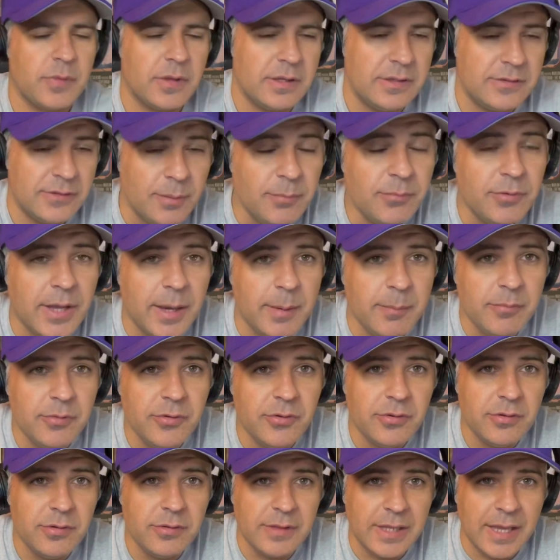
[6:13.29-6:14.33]

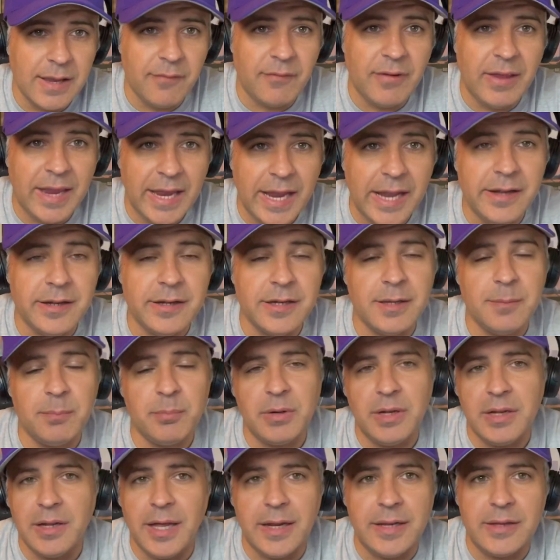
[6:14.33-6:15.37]
Sometimes they have a hand in it,
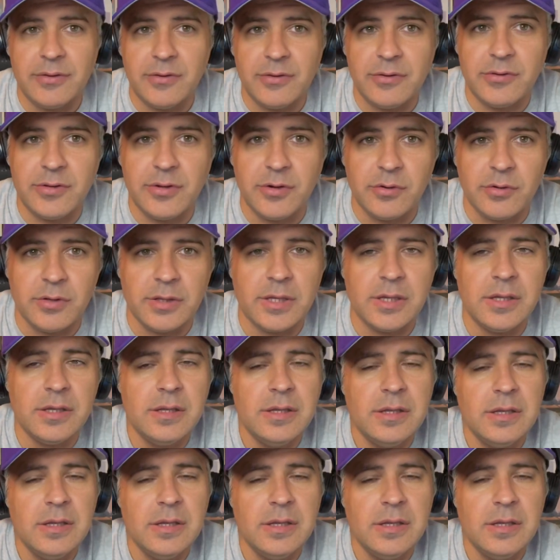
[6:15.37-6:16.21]
but not necessarily.